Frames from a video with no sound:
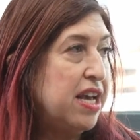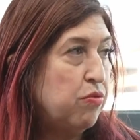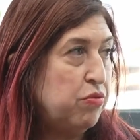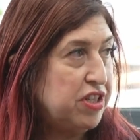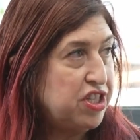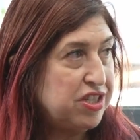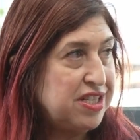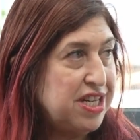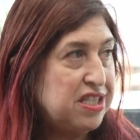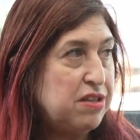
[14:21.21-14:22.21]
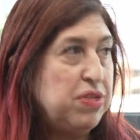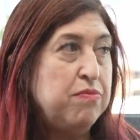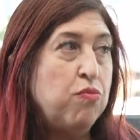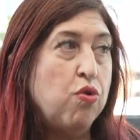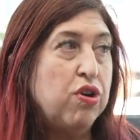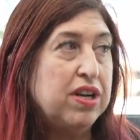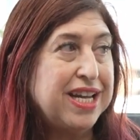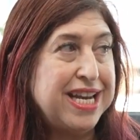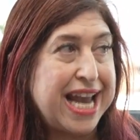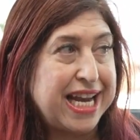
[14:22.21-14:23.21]
It really just needs to be more
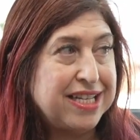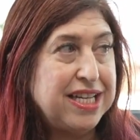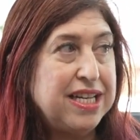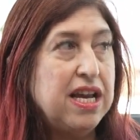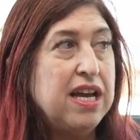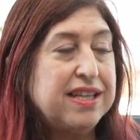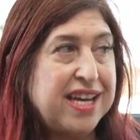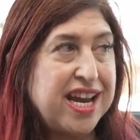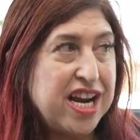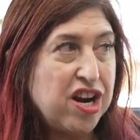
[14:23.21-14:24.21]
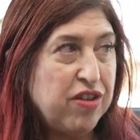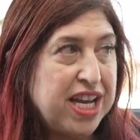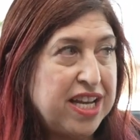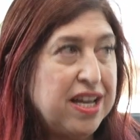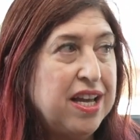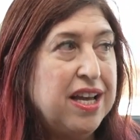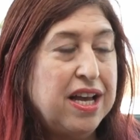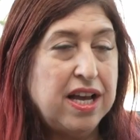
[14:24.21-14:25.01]
connected, caring,